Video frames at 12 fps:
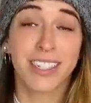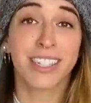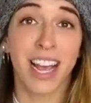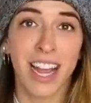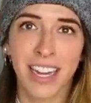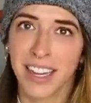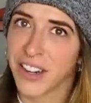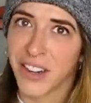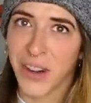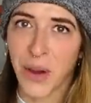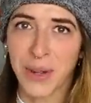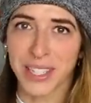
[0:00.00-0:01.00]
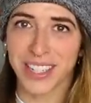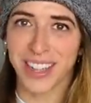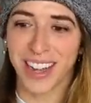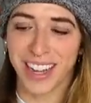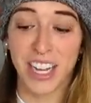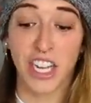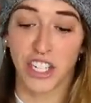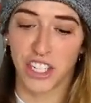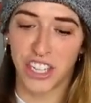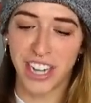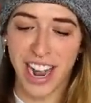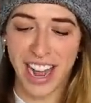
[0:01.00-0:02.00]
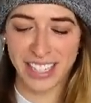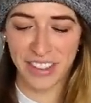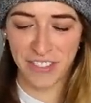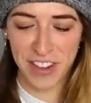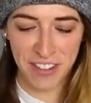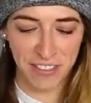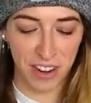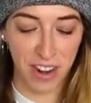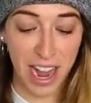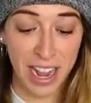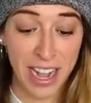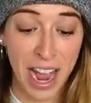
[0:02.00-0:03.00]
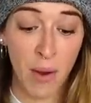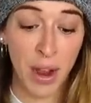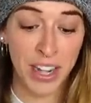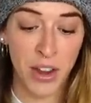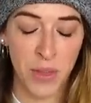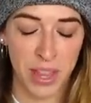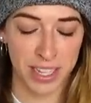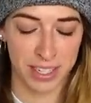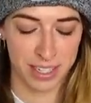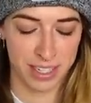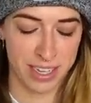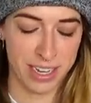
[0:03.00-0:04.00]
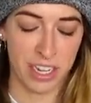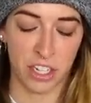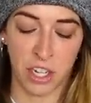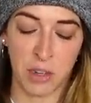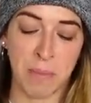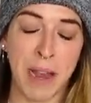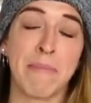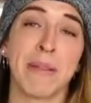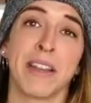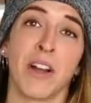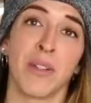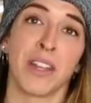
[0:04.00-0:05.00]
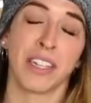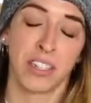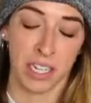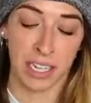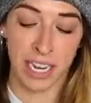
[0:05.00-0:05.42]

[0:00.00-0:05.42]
Psych, no it's not. She has a fever and now I know this. And she's made me know this in